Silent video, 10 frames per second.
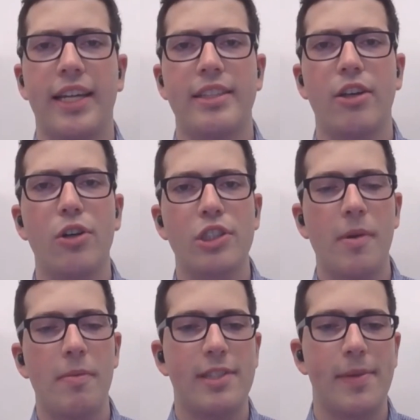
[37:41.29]
And also
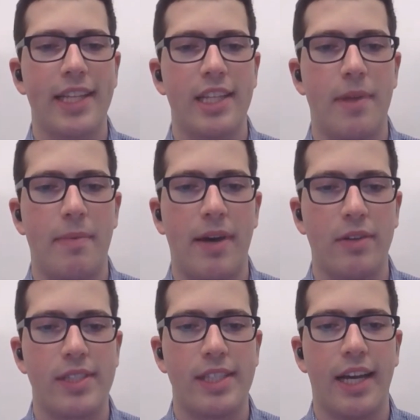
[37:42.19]
maybe speak a little bit
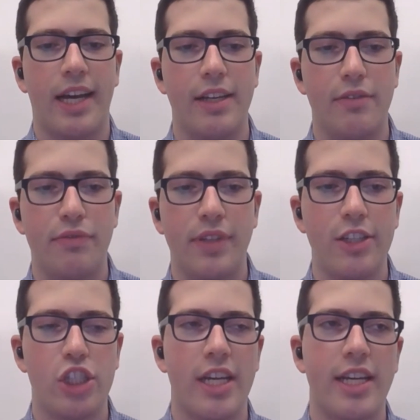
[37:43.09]
about
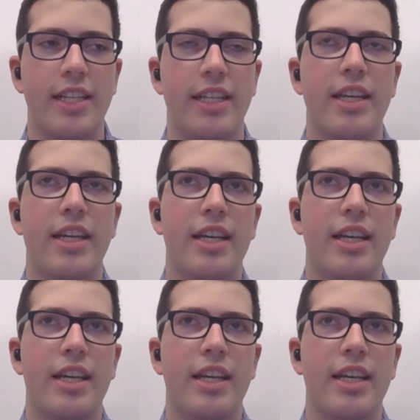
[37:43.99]
inflation